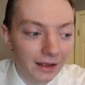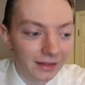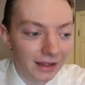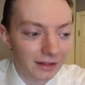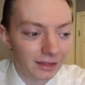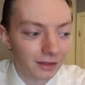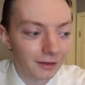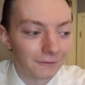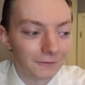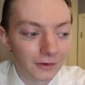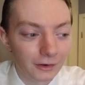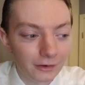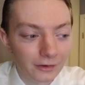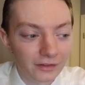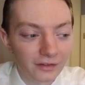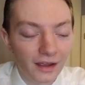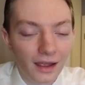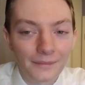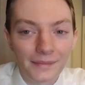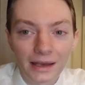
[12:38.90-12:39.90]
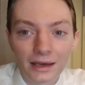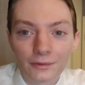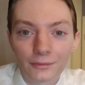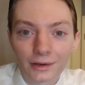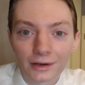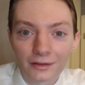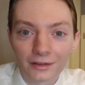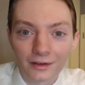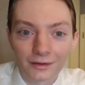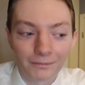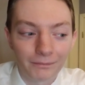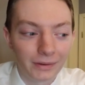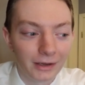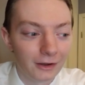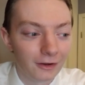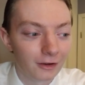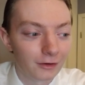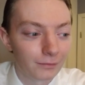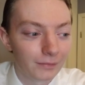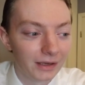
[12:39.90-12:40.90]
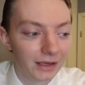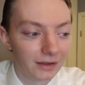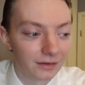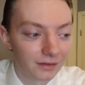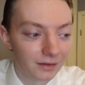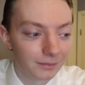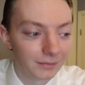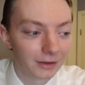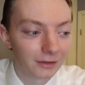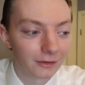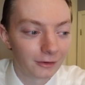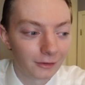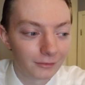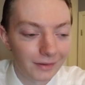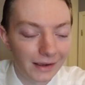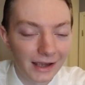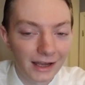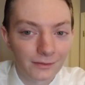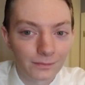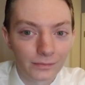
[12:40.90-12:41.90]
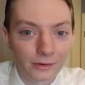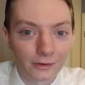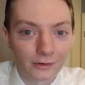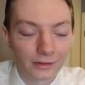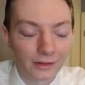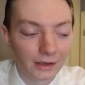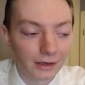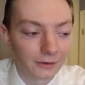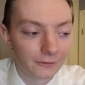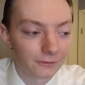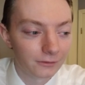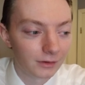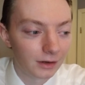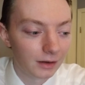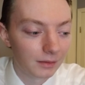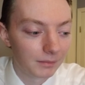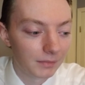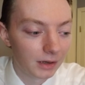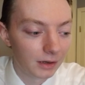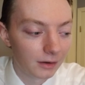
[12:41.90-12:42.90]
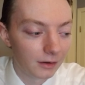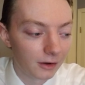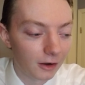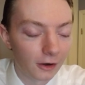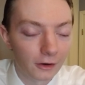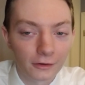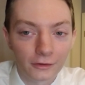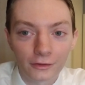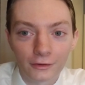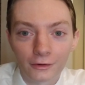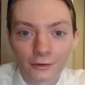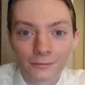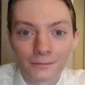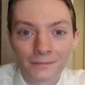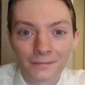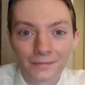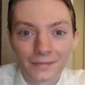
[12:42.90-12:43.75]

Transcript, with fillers: That's the first time anyone has compared me to Mr. Ratburn there from uh, Arthur.